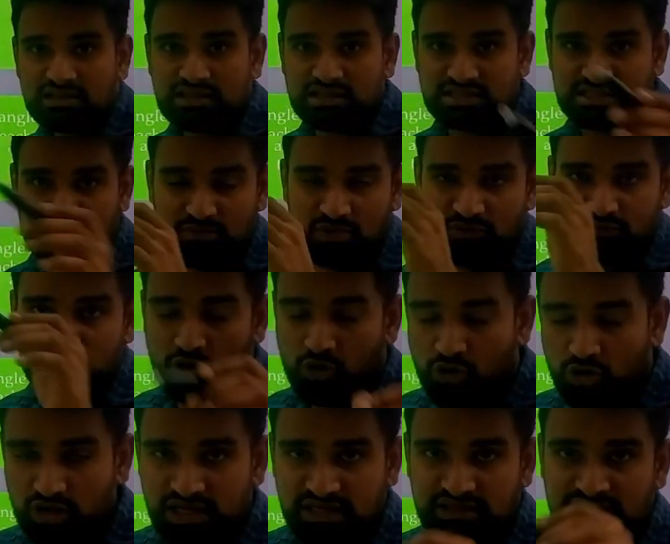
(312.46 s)
the sum of the
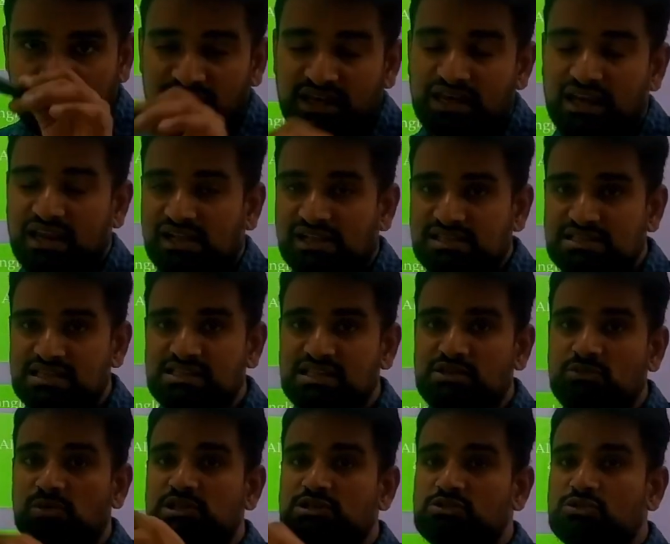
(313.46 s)
all interior angles is
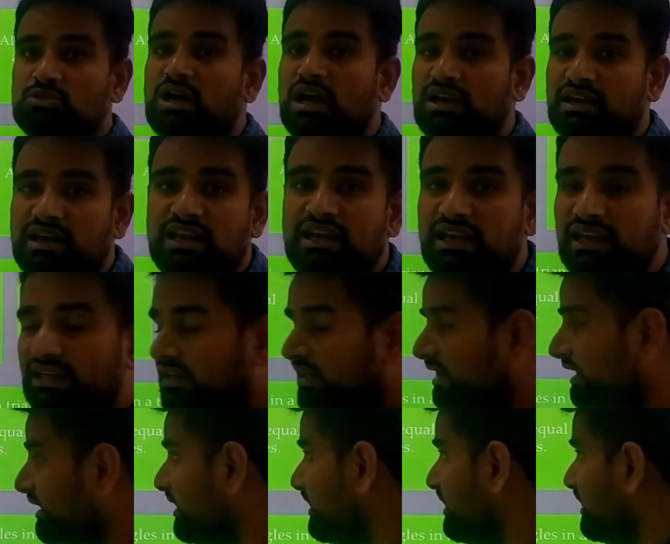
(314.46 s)
equals to 180
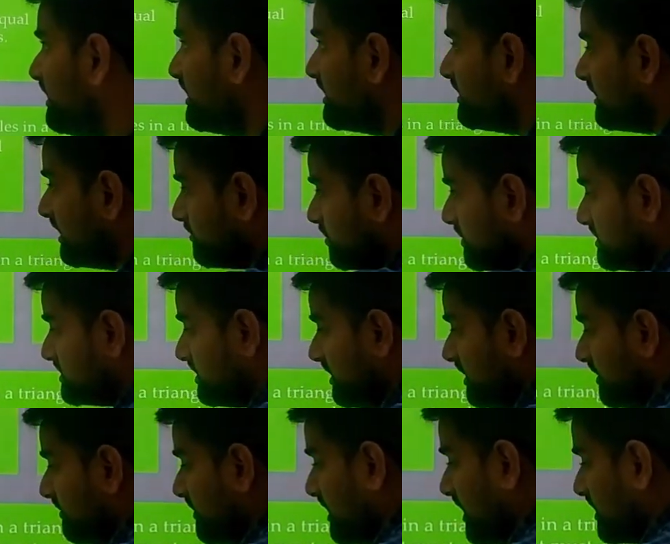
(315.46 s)
degree. That means
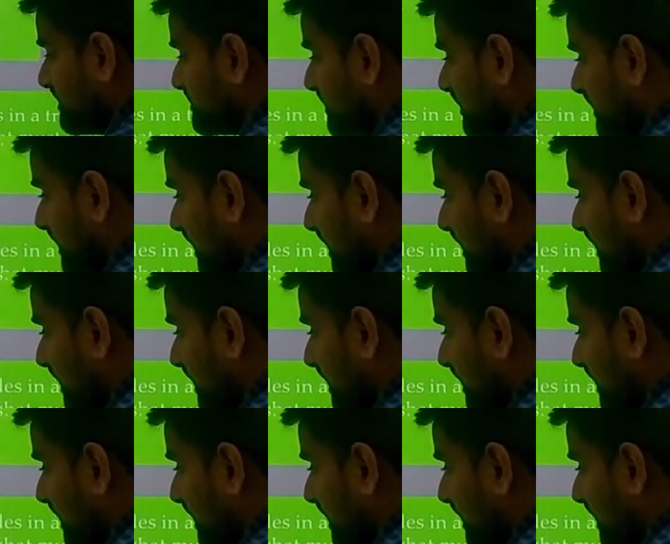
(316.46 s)
here we can say